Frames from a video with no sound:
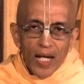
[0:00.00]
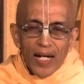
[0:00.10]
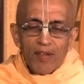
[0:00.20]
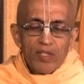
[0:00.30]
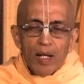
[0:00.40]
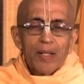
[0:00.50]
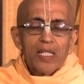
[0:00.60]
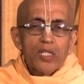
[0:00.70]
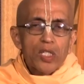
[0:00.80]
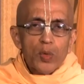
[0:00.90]
And if somebody
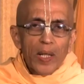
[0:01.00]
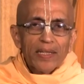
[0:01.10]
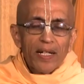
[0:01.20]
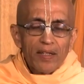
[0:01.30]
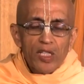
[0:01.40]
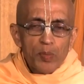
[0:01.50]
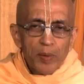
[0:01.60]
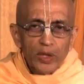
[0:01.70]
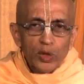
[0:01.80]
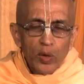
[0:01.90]
is situated in the
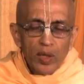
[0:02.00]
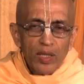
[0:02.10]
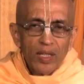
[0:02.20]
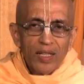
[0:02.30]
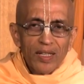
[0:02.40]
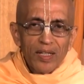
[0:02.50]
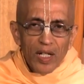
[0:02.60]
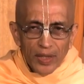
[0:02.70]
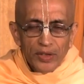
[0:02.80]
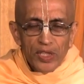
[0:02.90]
spiritual
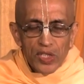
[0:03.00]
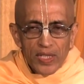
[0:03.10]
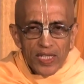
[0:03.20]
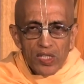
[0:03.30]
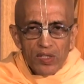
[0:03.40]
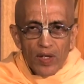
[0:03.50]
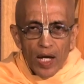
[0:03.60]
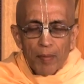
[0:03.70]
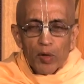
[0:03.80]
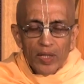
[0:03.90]
consciousness
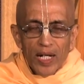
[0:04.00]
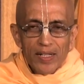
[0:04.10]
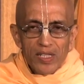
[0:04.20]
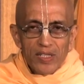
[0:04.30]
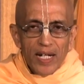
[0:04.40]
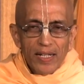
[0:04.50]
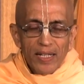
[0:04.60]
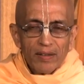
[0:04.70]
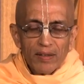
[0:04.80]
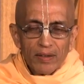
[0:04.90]
about
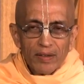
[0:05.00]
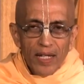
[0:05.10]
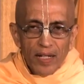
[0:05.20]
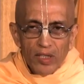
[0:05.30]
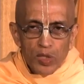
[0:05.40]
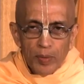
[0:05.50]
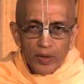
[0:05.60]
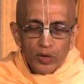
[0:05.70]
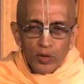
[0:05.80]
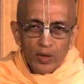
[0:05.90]
understanding that they are the
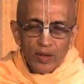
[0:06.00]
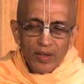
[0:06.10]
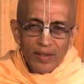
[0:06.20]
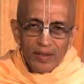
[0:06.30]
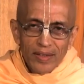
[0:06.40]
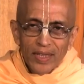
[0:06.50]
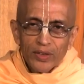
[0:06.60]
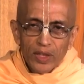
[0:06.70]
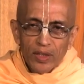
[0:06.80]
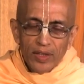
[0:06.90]
spiritual
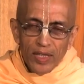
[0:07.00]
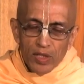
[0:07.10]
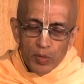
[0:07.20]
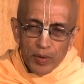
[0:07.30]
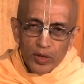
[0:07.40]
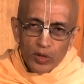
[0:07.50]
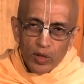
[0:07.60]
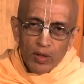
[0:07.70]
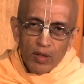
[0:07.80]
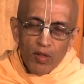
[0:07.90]
nature, their
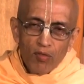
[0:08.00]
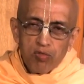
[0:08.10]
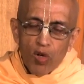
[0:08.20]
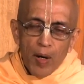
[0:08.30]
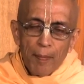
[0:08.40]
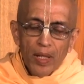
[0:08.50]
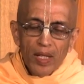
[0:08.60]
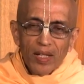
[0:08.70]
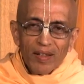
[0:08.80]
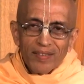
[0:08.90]
spiritual form,
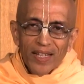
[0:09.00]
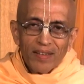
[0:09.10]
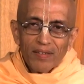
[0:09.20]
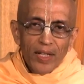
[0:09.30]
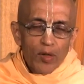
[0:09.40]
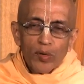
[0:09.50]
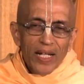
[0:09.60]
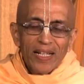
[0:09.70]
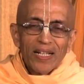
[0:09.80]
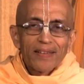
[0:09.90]
then they don't
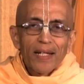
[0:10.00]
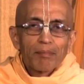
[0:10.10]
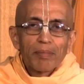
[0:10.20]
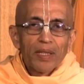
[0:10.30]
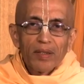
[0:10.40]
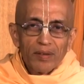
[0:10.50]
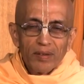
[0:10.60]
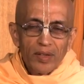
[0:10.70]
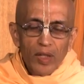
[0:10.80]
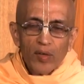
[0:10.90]
again take
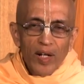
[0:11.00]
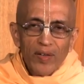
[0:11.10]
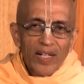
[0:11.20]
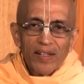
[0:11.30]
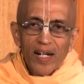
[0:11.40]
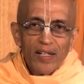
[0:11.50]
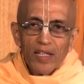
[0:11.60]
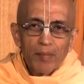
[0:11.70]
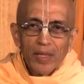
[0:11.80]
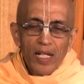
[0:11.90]
birth. They don't have to enter
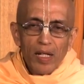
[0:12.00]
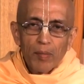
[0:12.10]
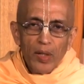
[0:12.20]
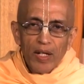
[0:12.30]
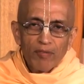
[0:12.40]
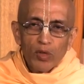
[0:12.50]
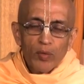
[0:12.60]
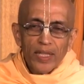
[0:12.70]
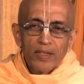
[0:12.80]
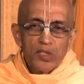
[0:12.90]
another material body after
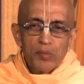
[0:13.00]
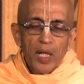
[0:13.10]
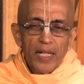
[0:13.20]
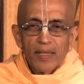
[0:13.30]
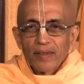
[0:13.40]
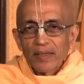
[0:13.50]
quitting this body.